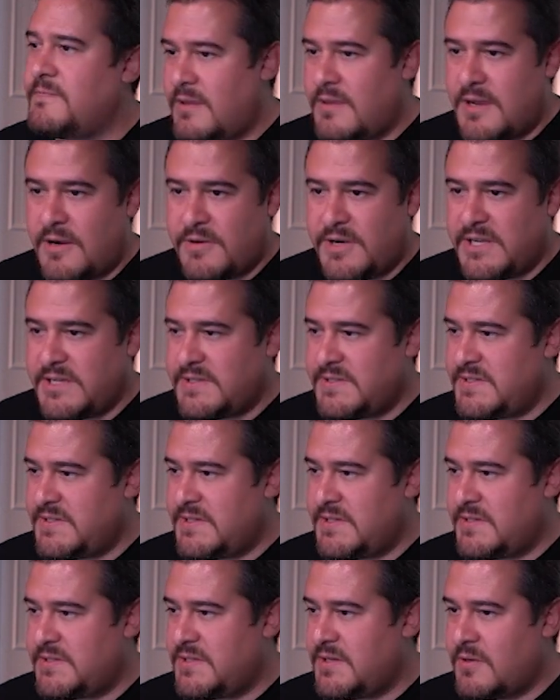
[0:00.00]
There it is.
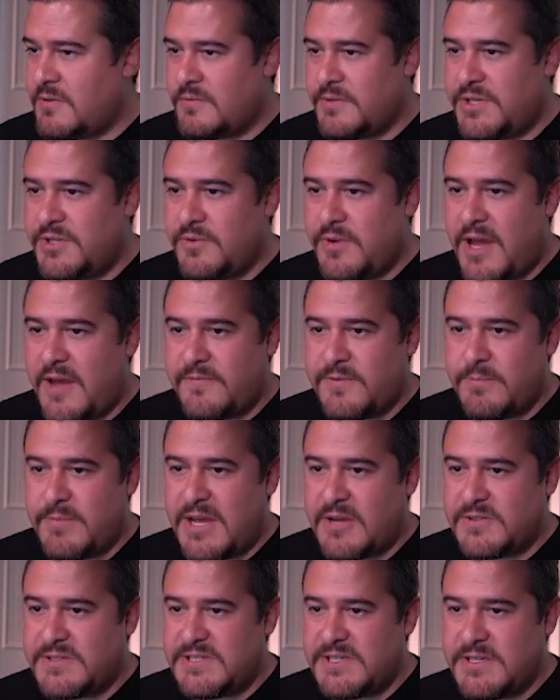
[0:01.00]
So we do have it
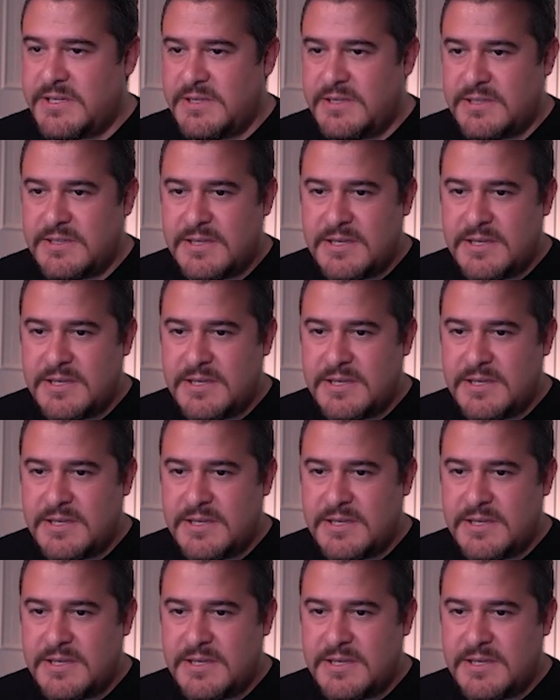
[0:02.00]
mounted